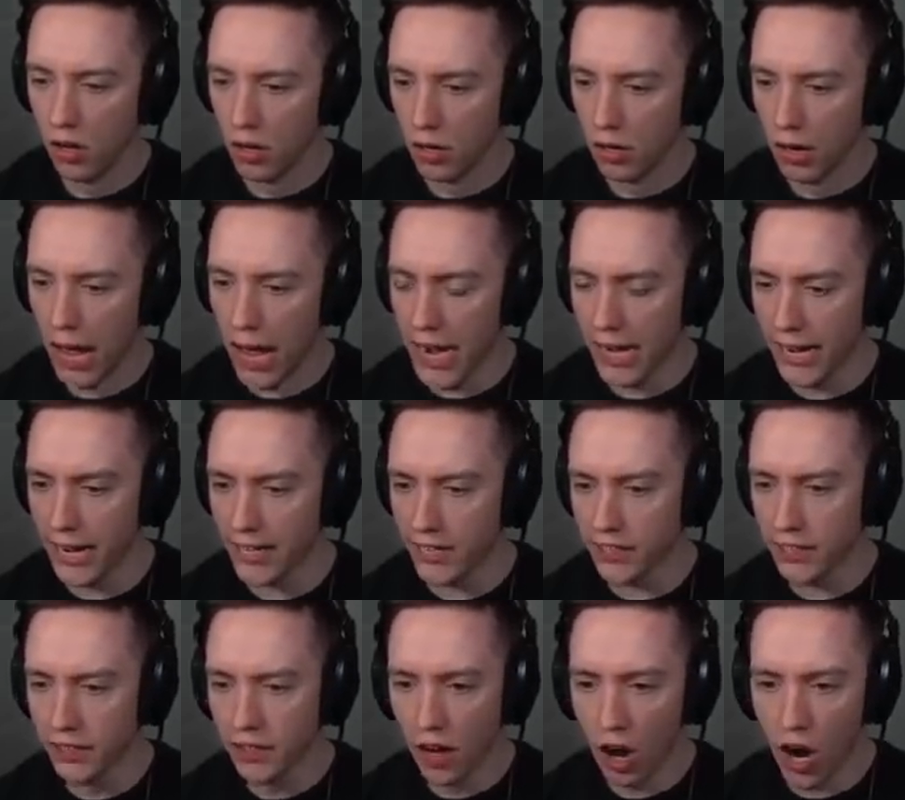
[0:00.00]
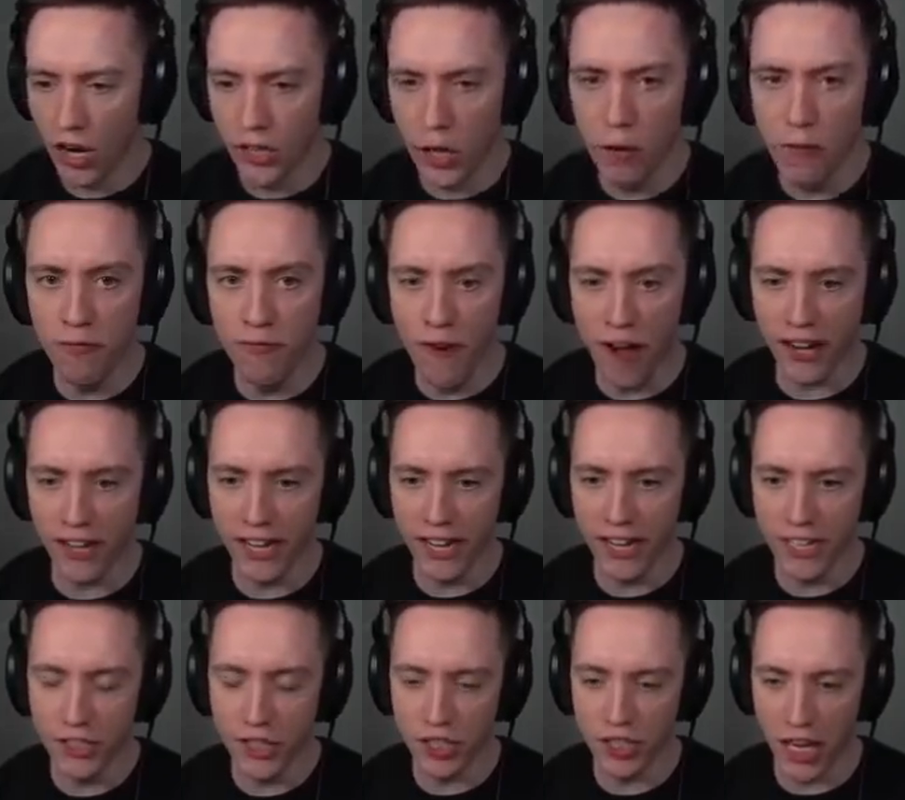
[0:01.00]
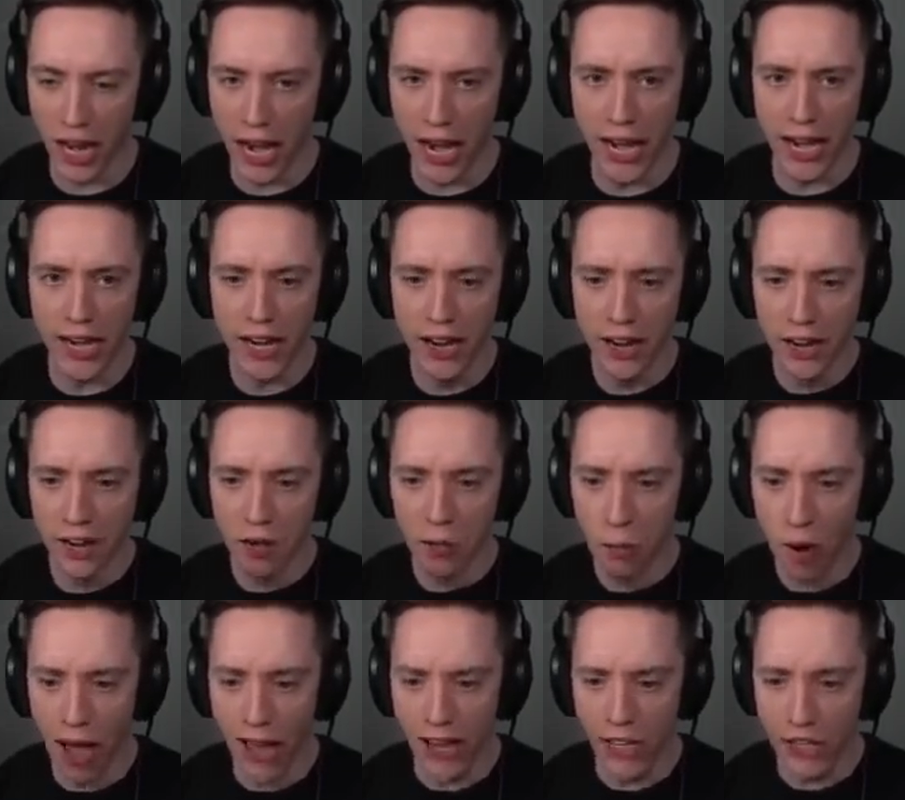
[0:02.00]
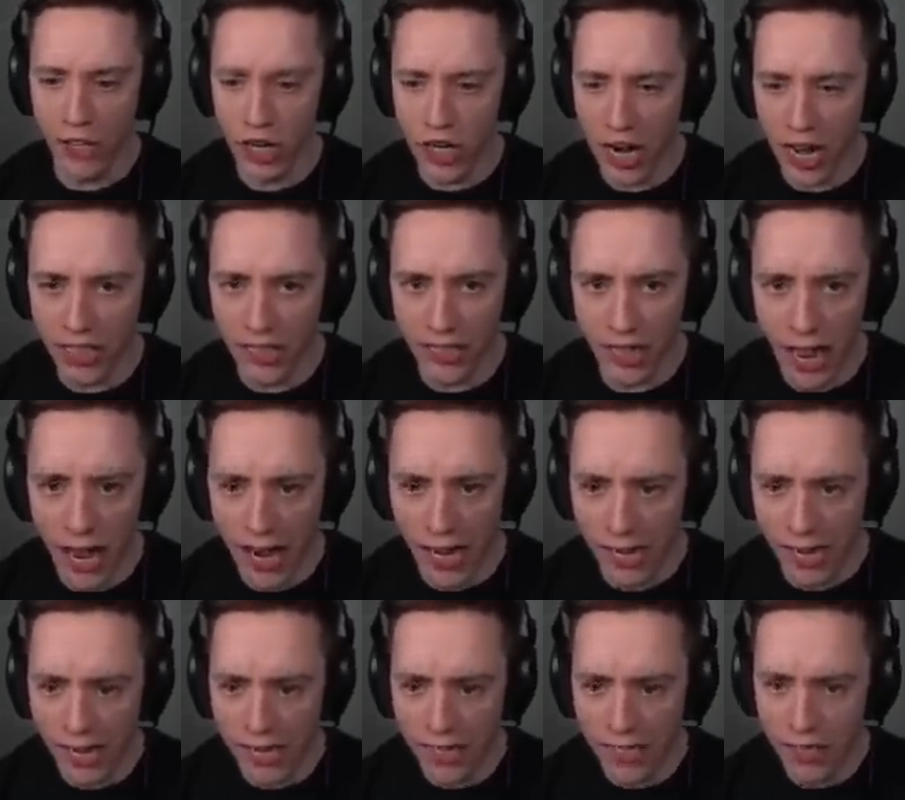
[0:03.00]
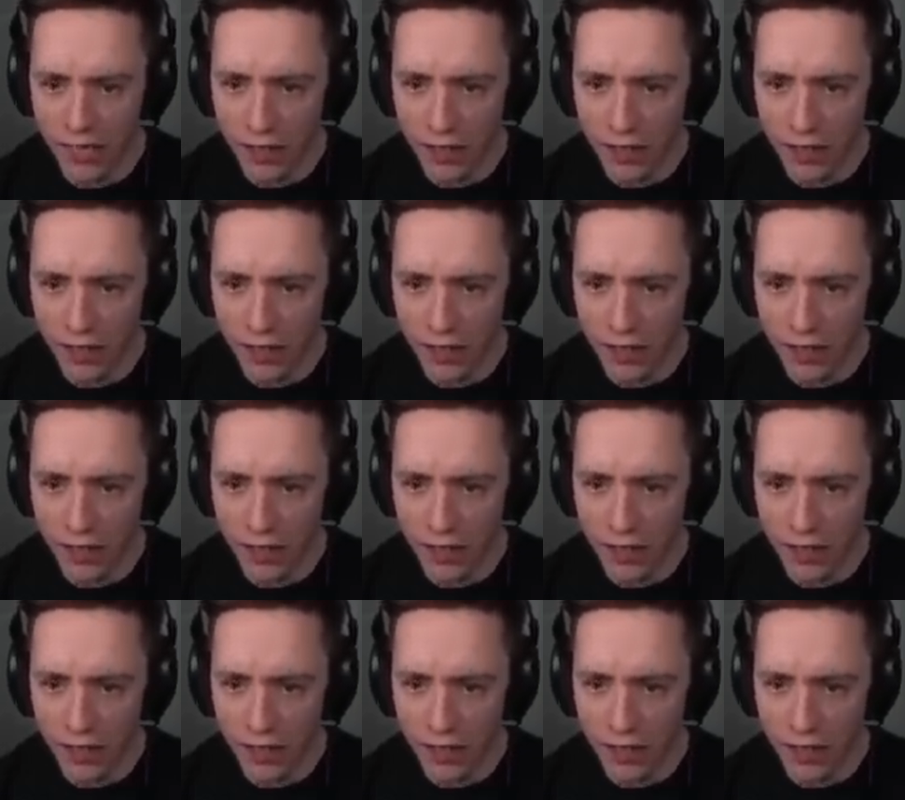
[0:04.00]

Light it! Are you insane? Why did you not light it?